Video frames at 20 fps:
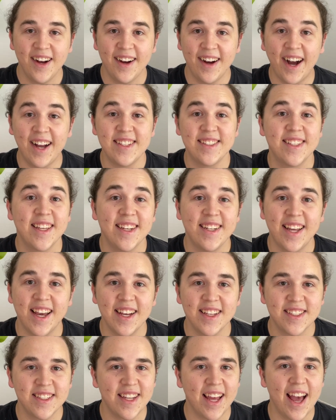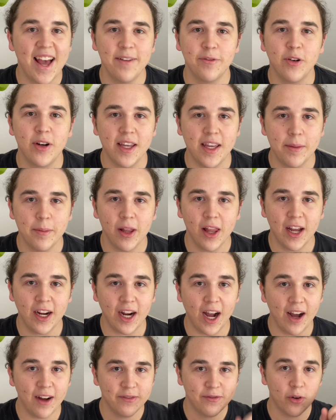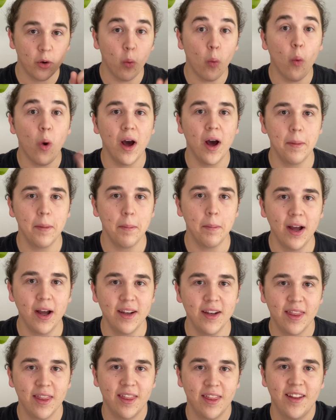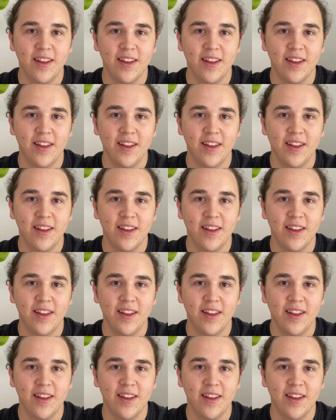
I said yes to every email I got for 1 month.